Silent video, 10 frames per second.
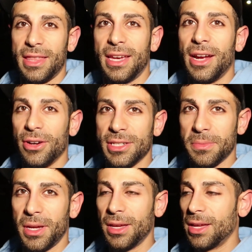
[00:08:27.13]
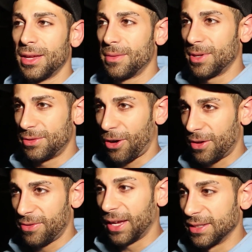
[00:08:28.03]
I think I heard something, but it's
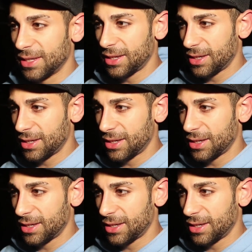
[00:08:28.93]
very faint.